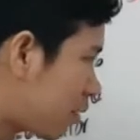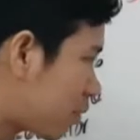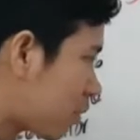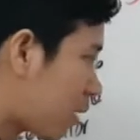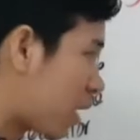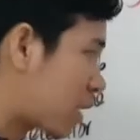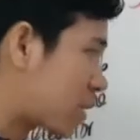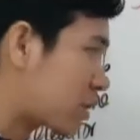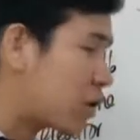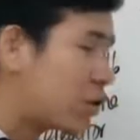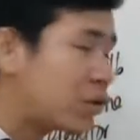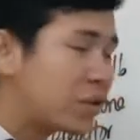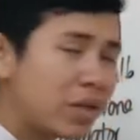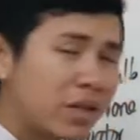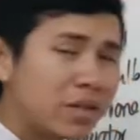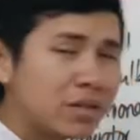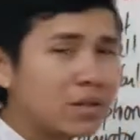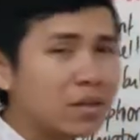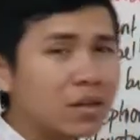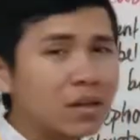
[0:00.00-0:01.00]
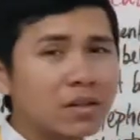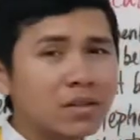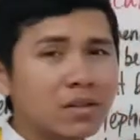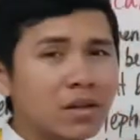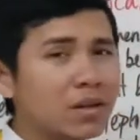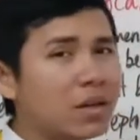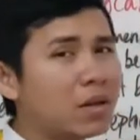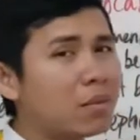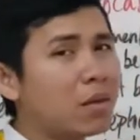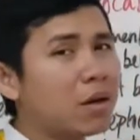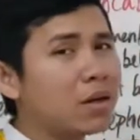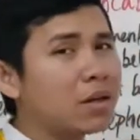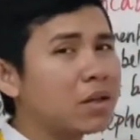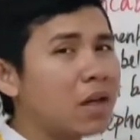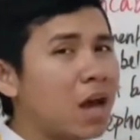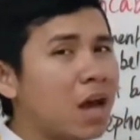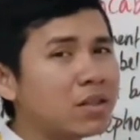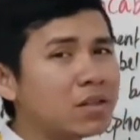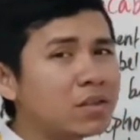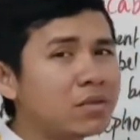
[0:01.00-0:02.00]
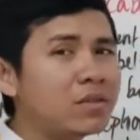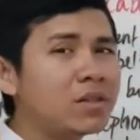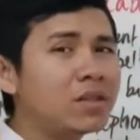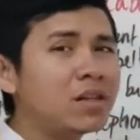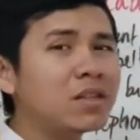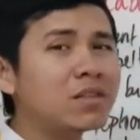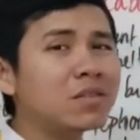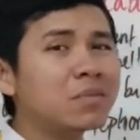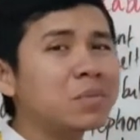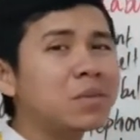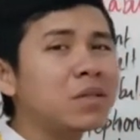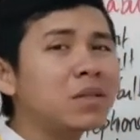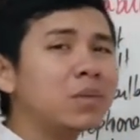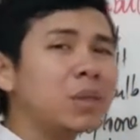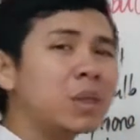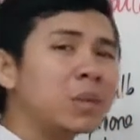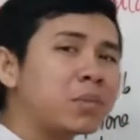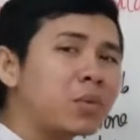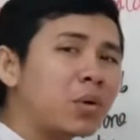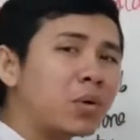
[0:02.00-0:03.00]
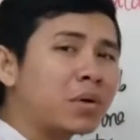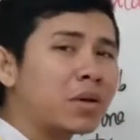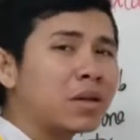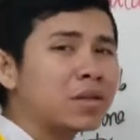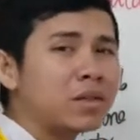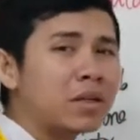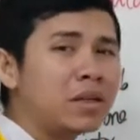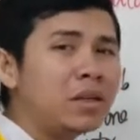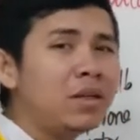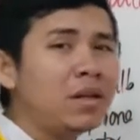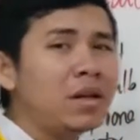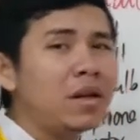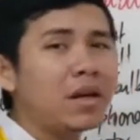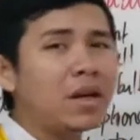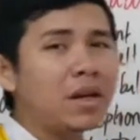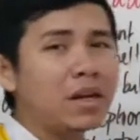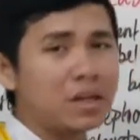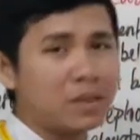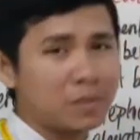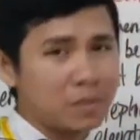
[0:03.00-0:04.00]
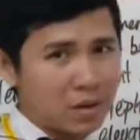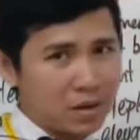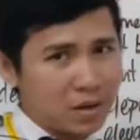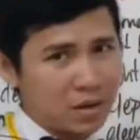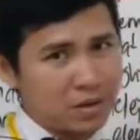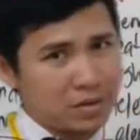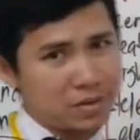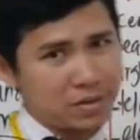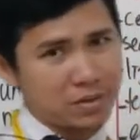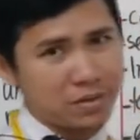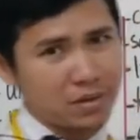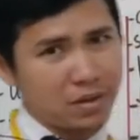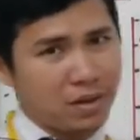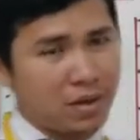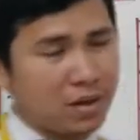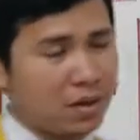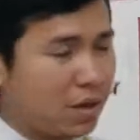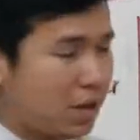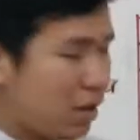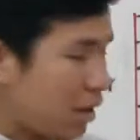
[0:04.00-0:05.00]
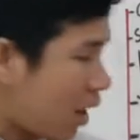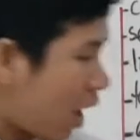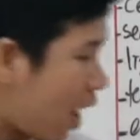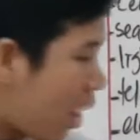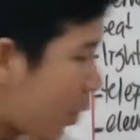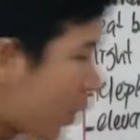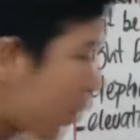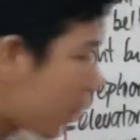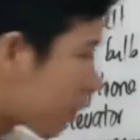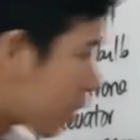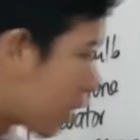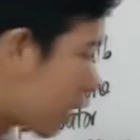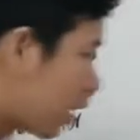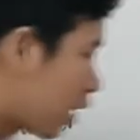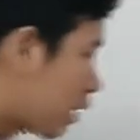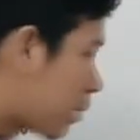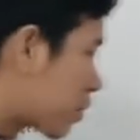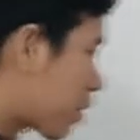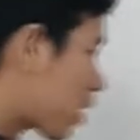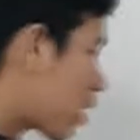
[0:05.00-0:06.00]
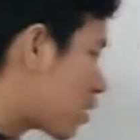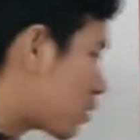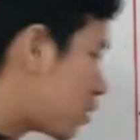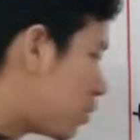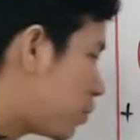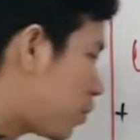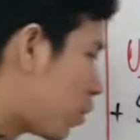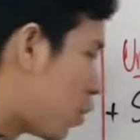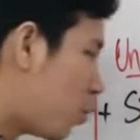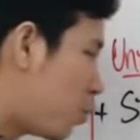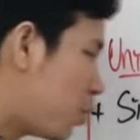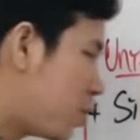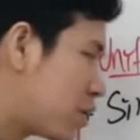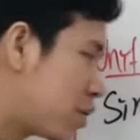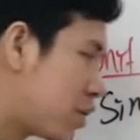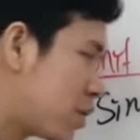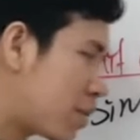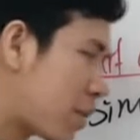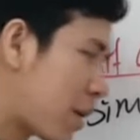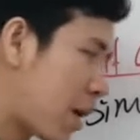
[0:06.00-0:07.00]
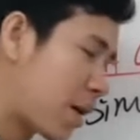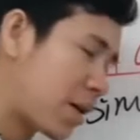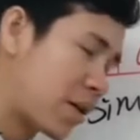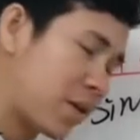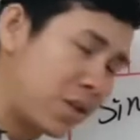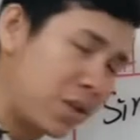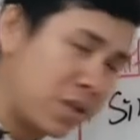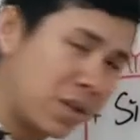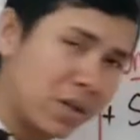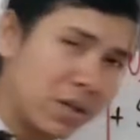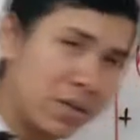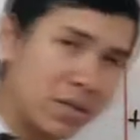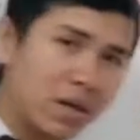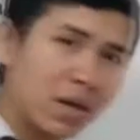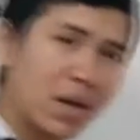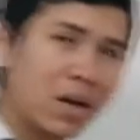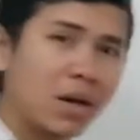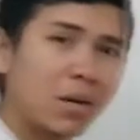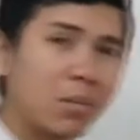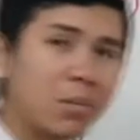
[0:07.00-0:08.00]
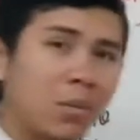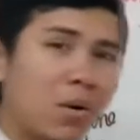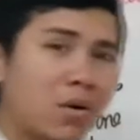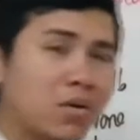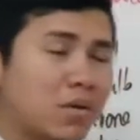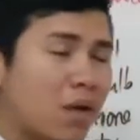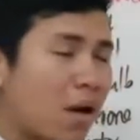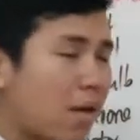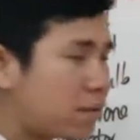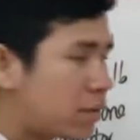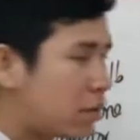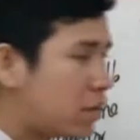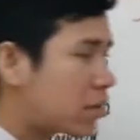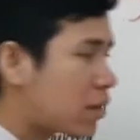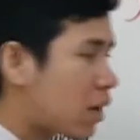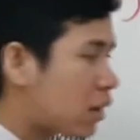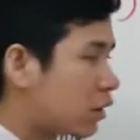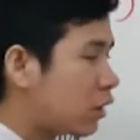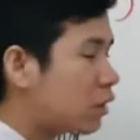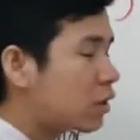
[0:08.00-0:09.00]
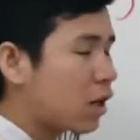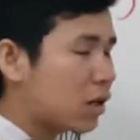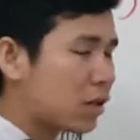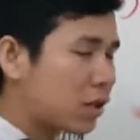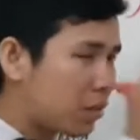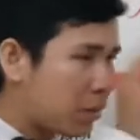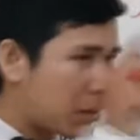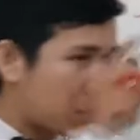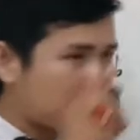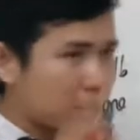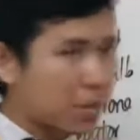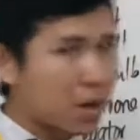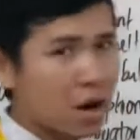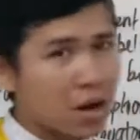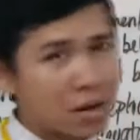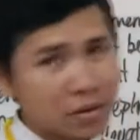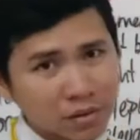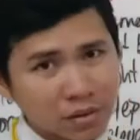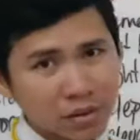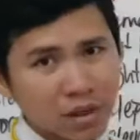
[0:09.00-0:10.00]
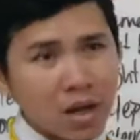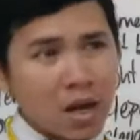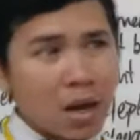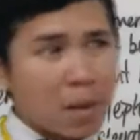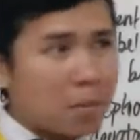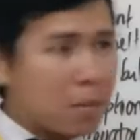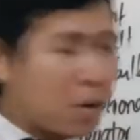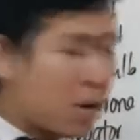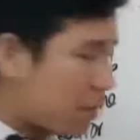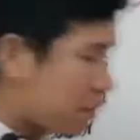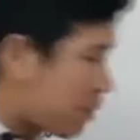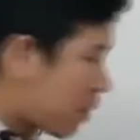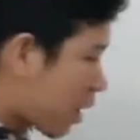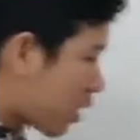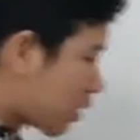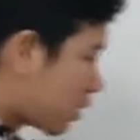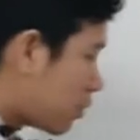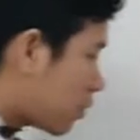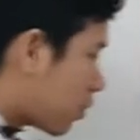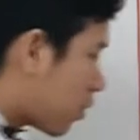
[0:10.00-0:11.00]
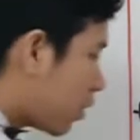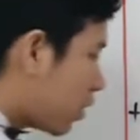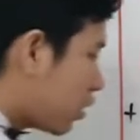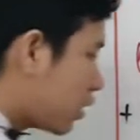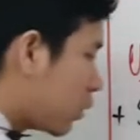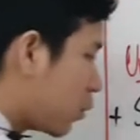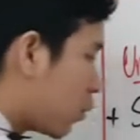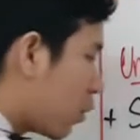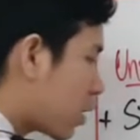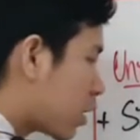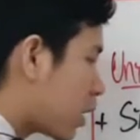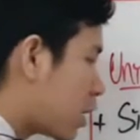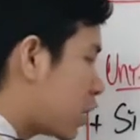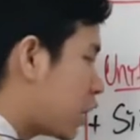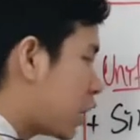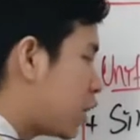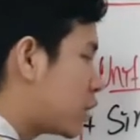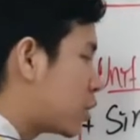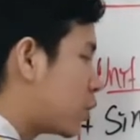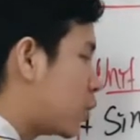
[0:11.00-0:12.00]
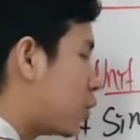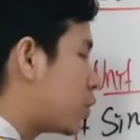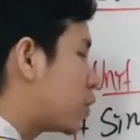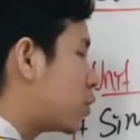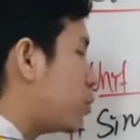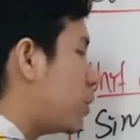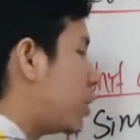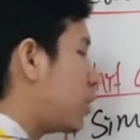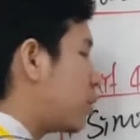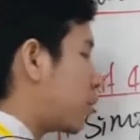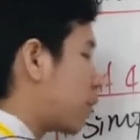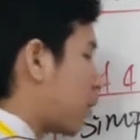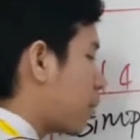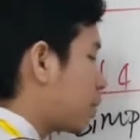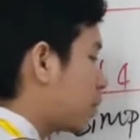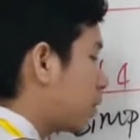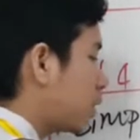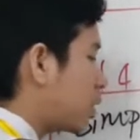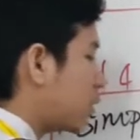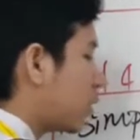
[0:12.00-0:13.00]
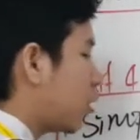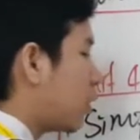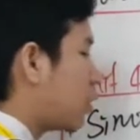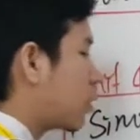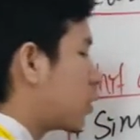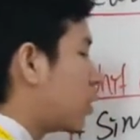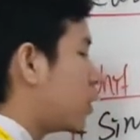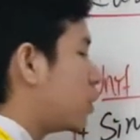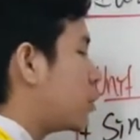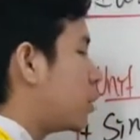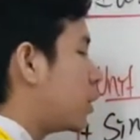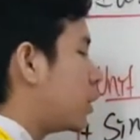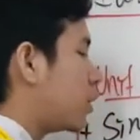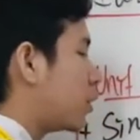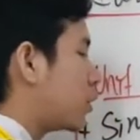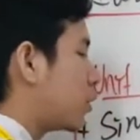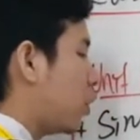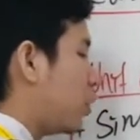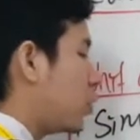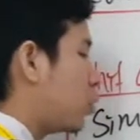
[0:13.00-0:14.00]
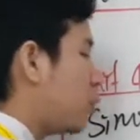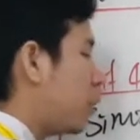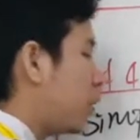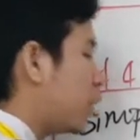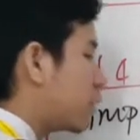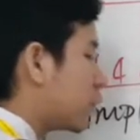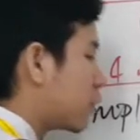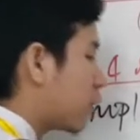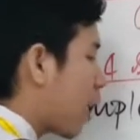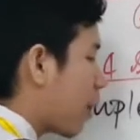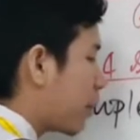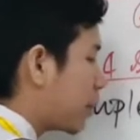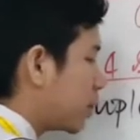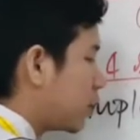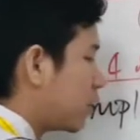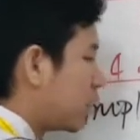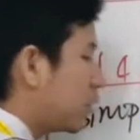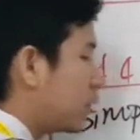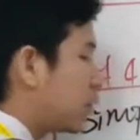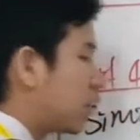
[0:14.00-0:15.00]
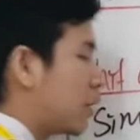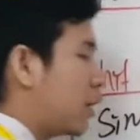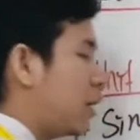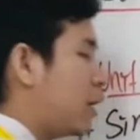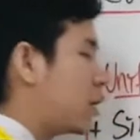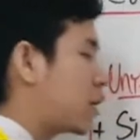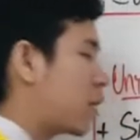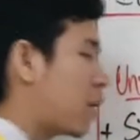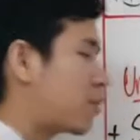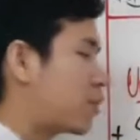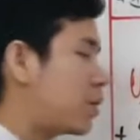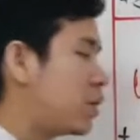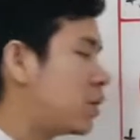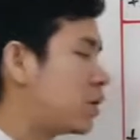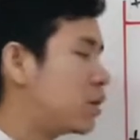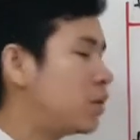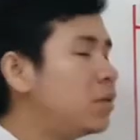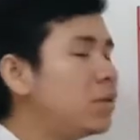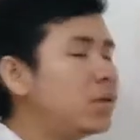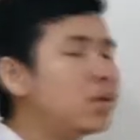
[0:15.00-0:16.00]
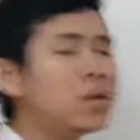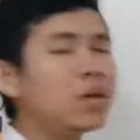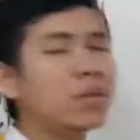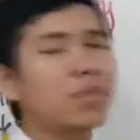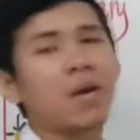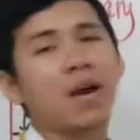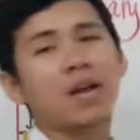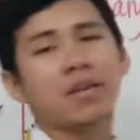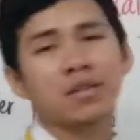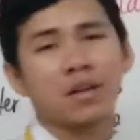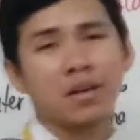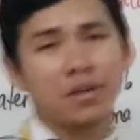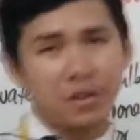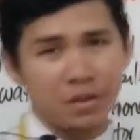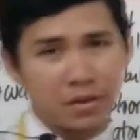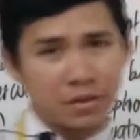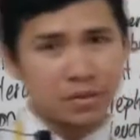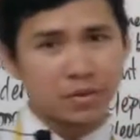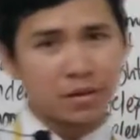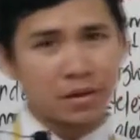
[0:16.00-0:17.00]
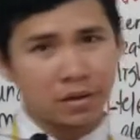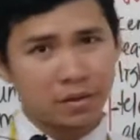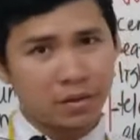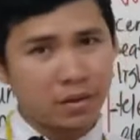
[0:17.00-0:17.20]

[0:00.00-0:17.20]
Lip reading: past continuous, it is talking about the activity that's still in progress in the past. However, in past simple versus past continuous, both of these actually talk about the past, but past simple is the one that is going to be interrupted or going to be interrupt, okay, interrupting to past continuous time.